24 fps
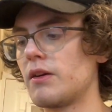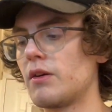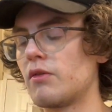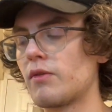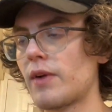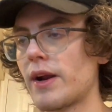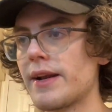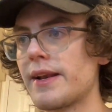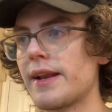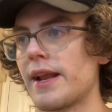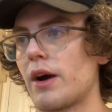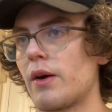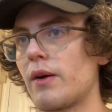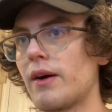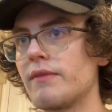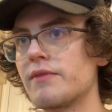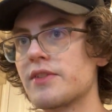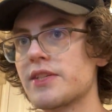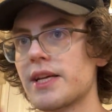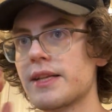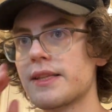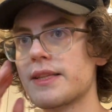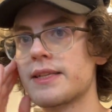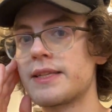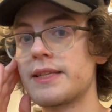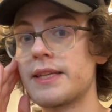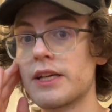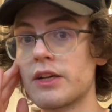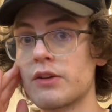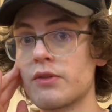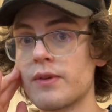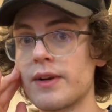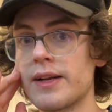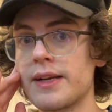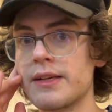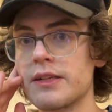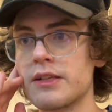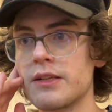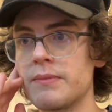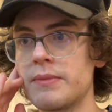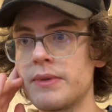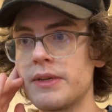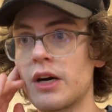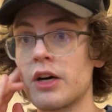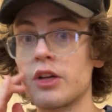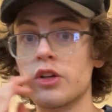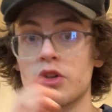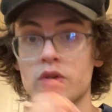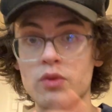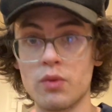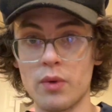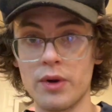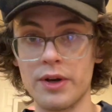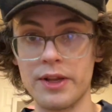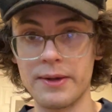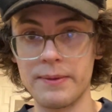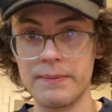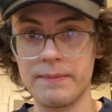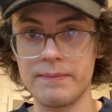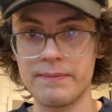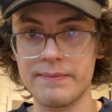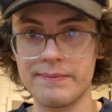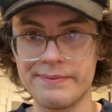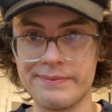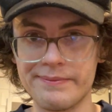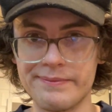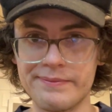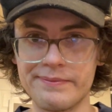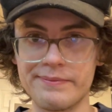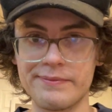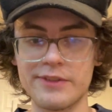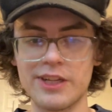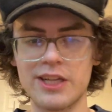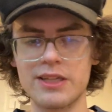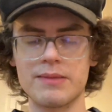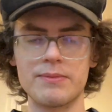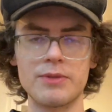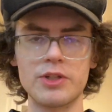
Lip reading: right now I've set the tick rate to be 120, because I'm